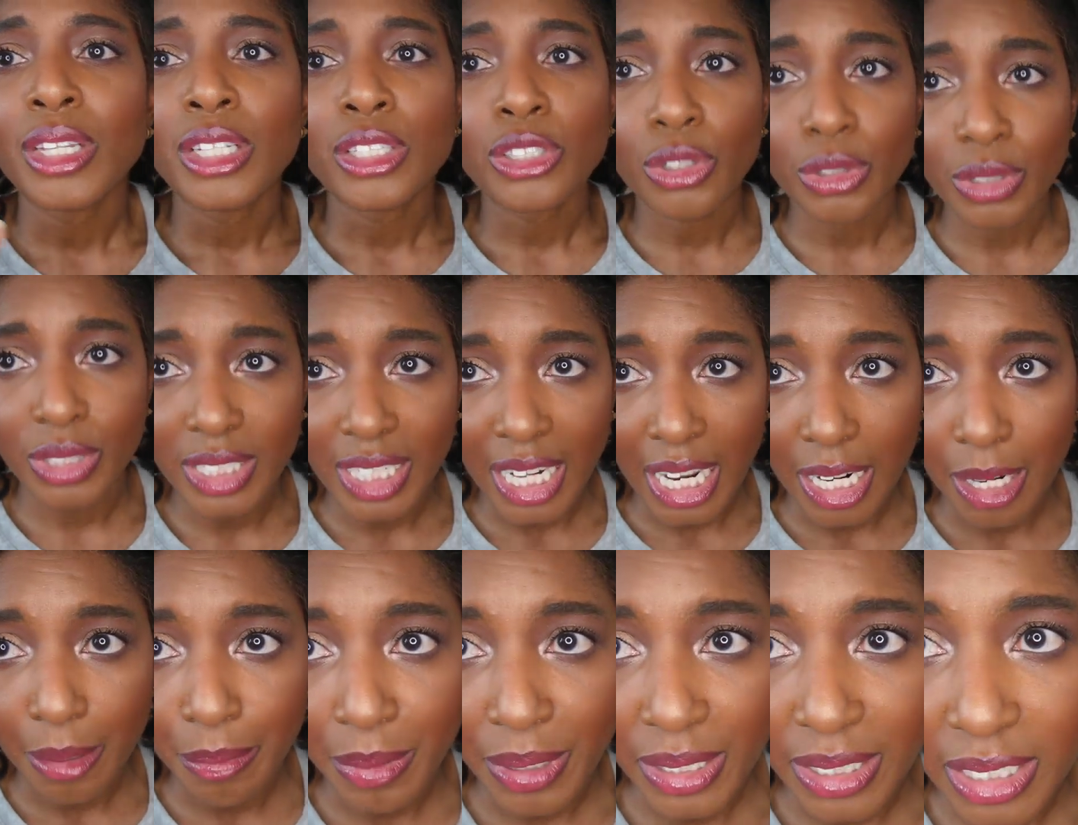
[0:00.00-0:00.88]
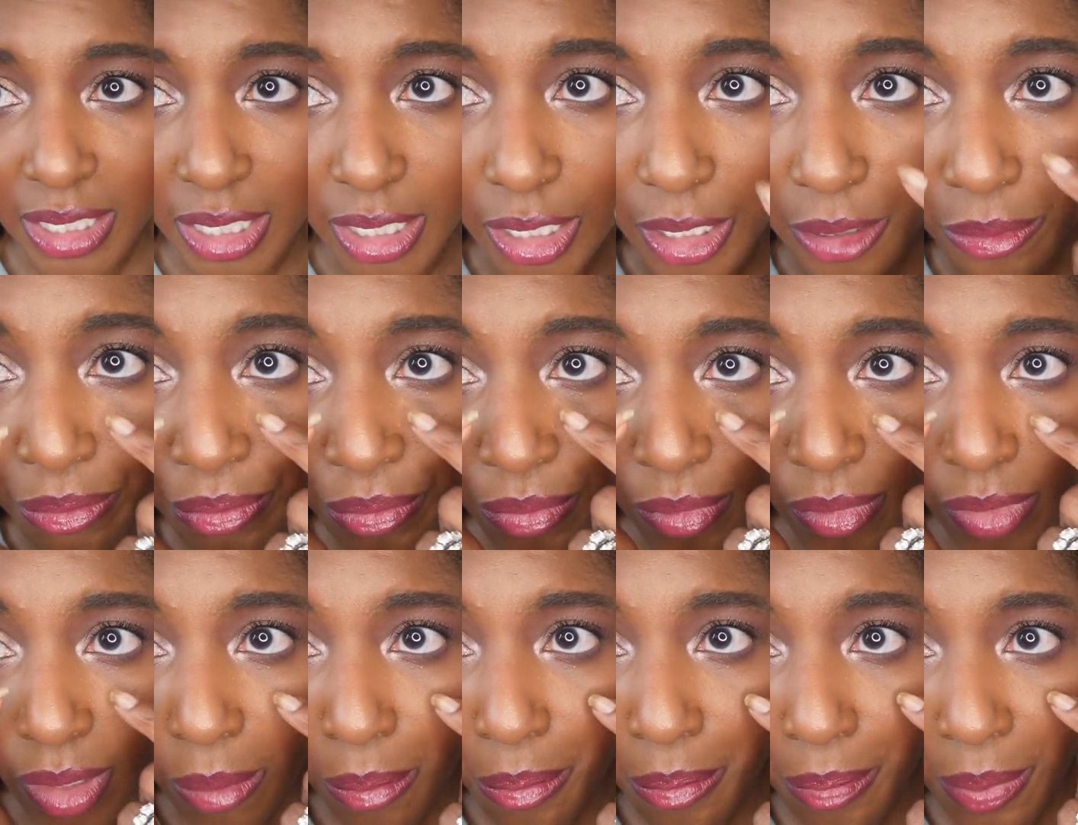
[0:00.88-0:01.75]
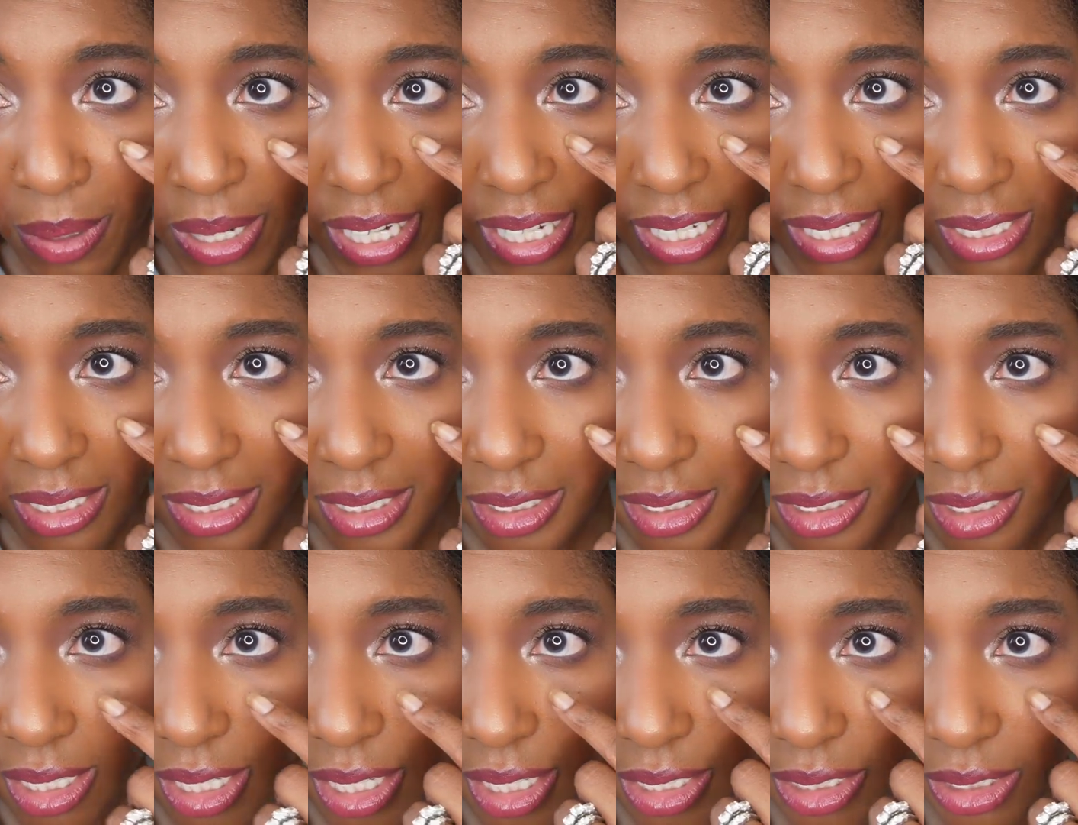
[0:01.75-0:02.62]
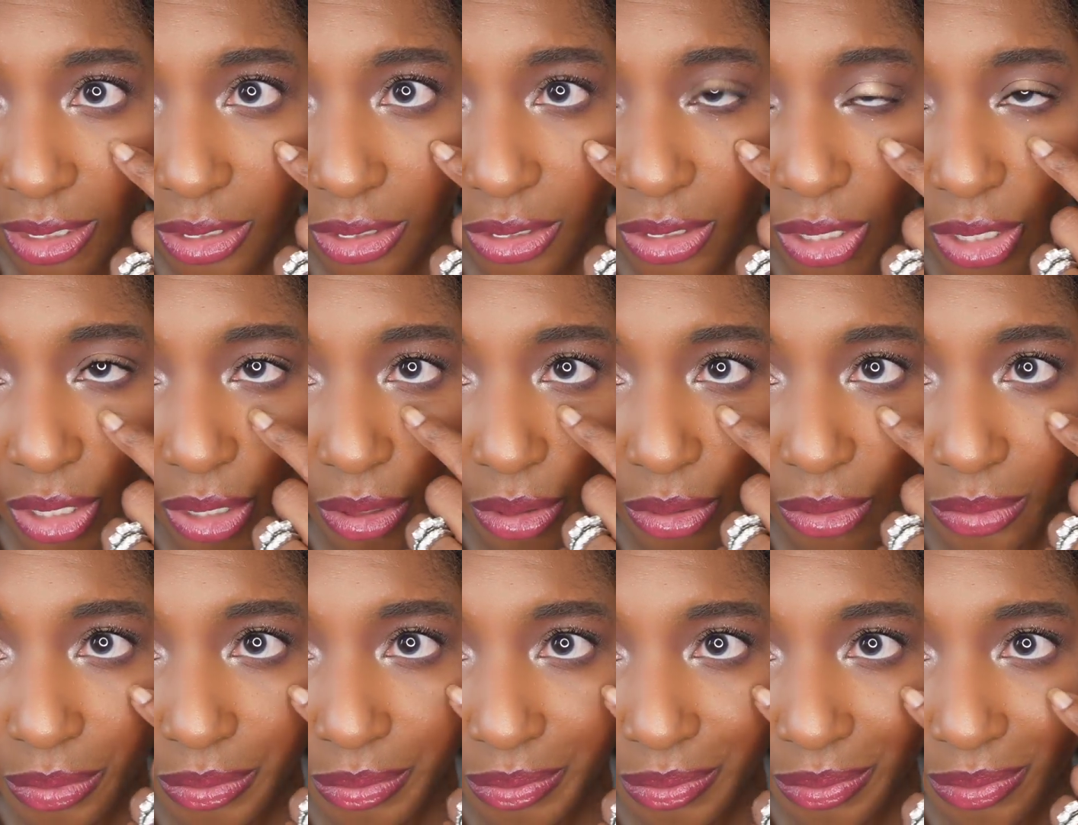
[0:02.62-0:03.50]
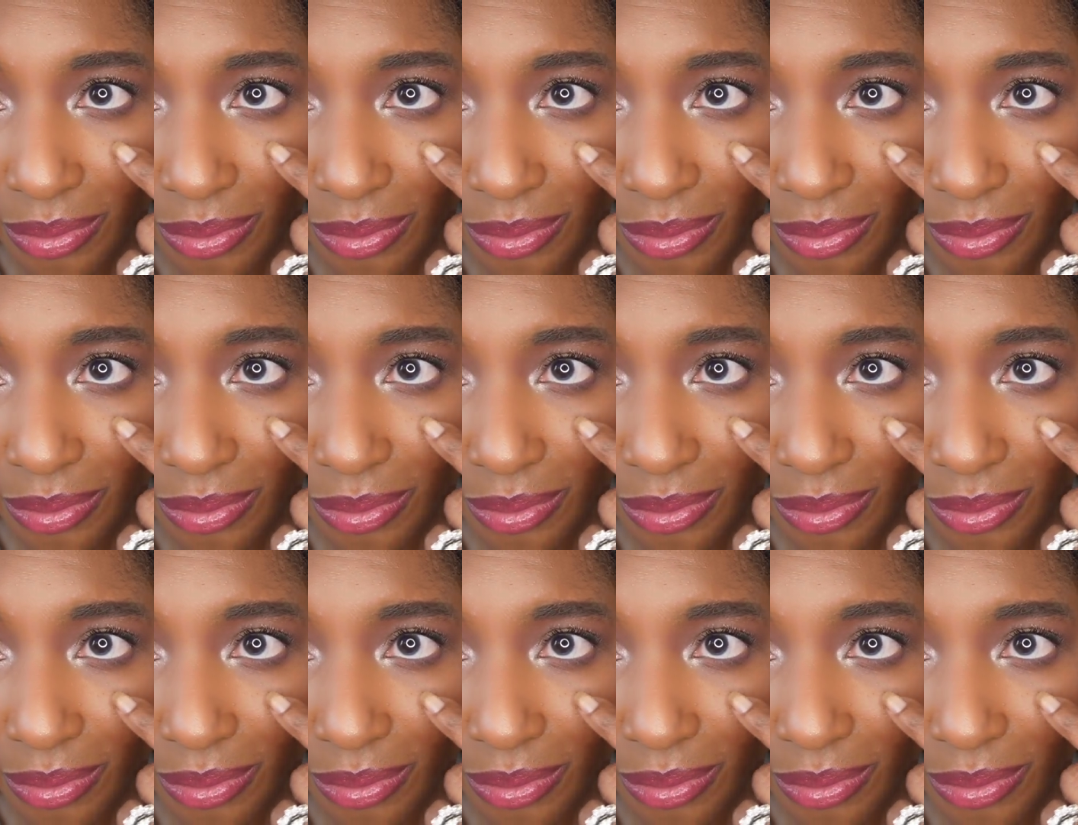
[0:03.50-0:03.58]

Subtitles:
So it's not a big deal. But, you know,